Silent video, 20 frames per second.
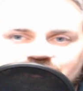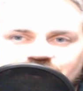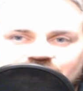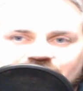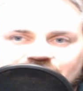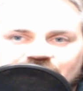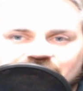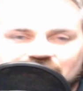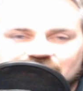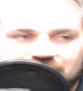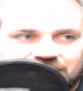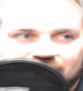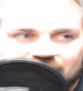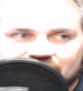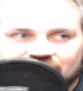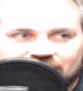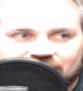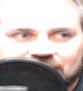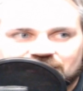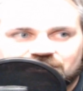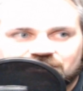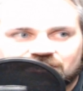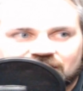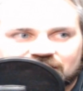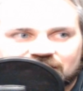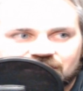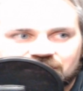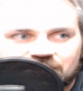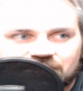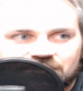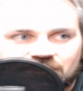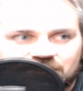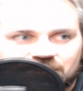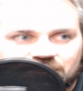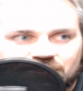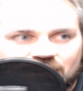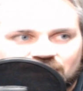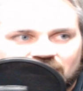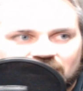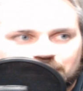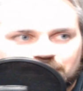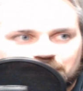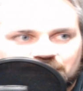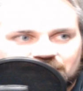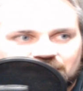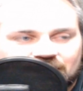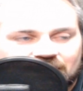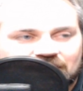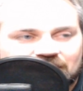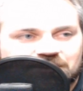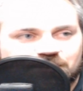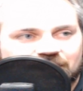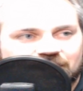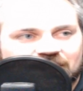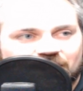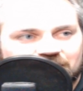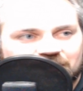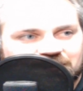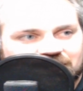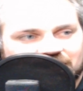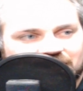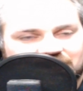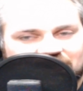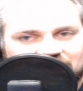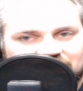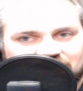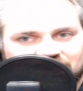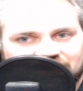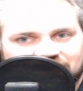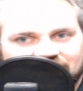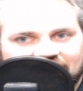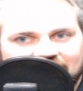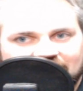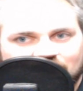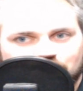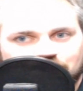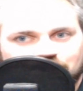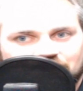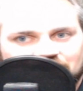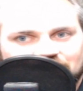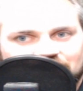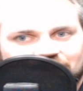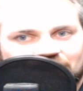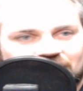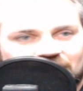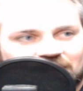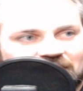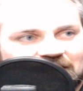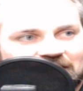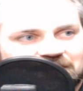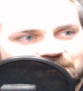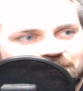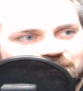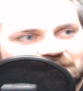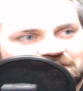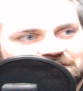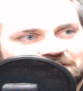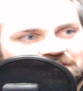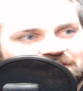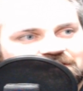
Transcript: like, and that's like an extract. It's just drop, and that's what he always says. Like just dab for the last one.